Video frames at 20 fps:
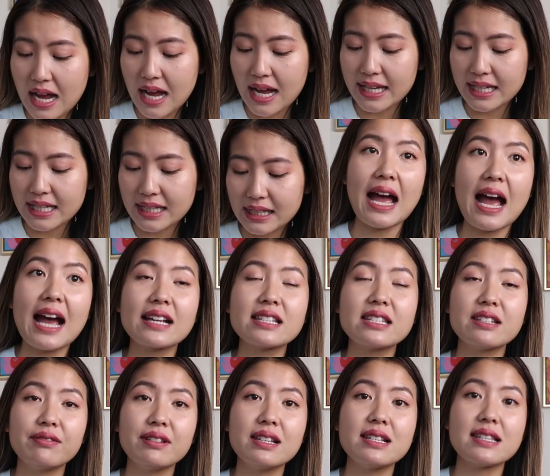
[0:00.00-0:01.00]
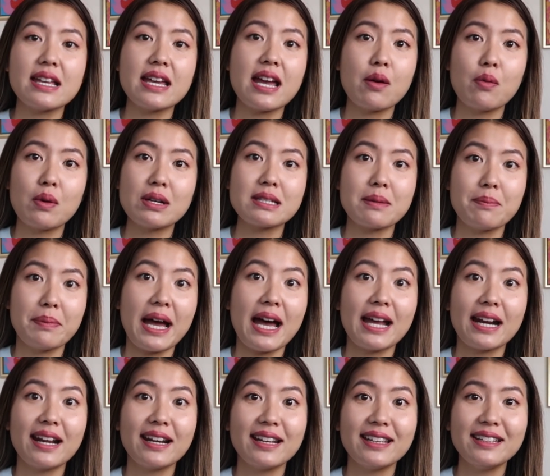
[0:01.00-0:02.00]
I can actively say I wasn't
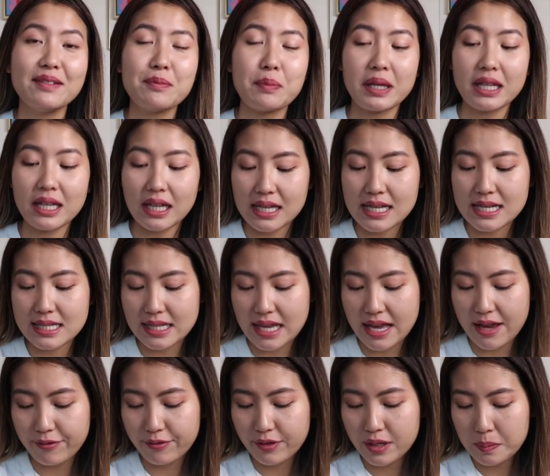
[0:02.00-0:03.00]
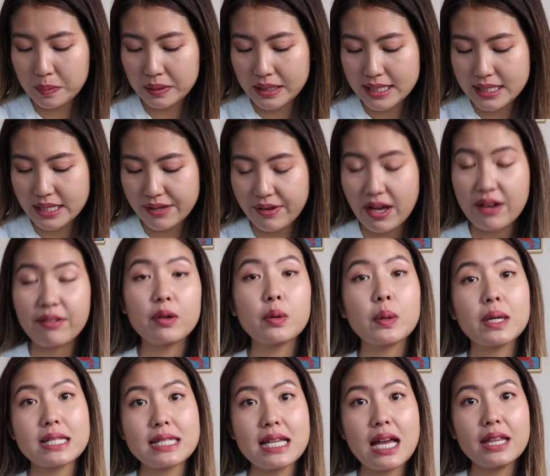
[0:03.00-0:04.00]
bad at it because every place I've ever
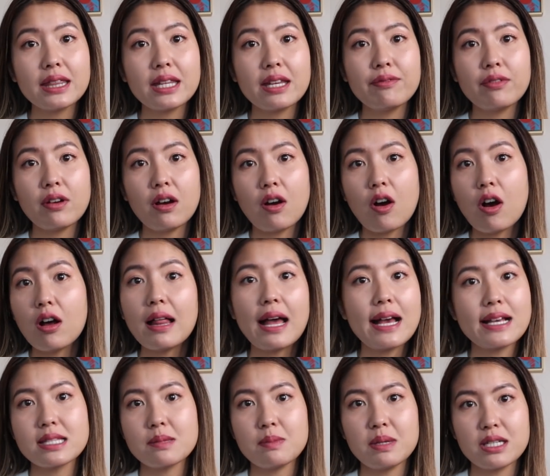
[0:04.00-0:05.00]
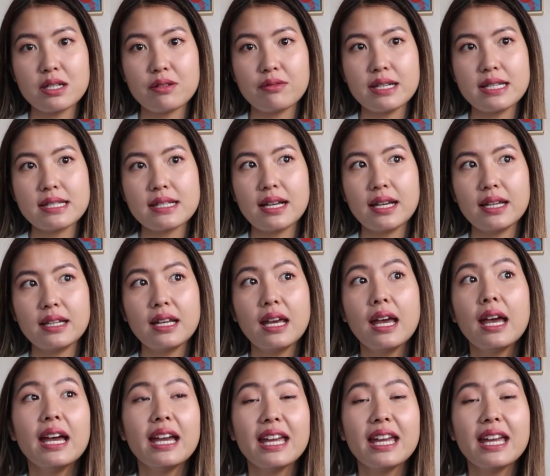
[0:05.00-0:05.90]
worked at, they've all asked me to resign.